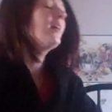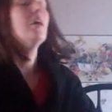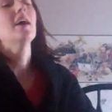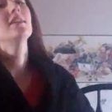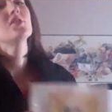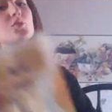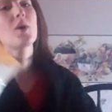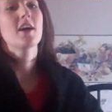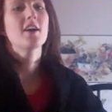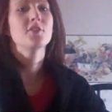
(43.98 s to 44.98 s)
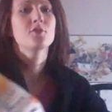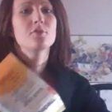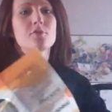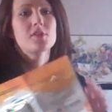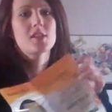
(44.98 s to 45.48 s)
hence why I
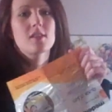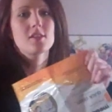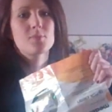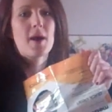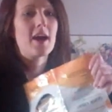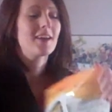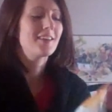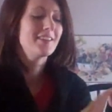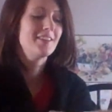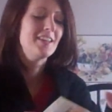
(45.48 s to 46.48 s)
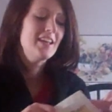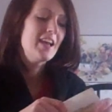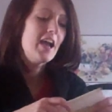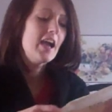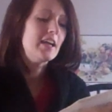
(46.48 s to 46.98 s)
use this bag.
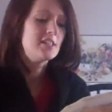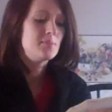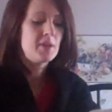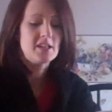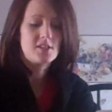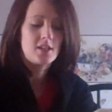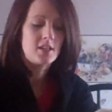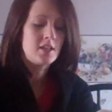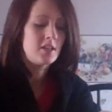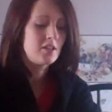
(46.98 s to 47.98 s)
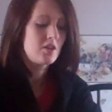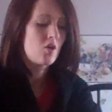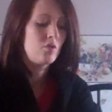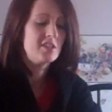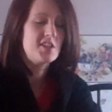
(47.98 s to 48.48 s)
It's amazing. It
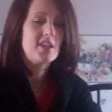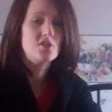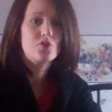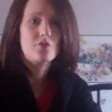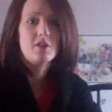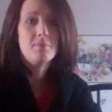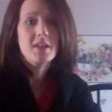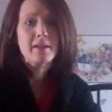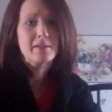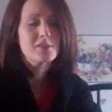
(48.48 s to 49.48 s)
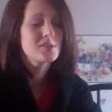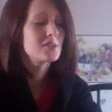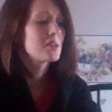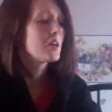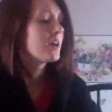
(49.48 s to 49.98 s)
only takes 3 minutes.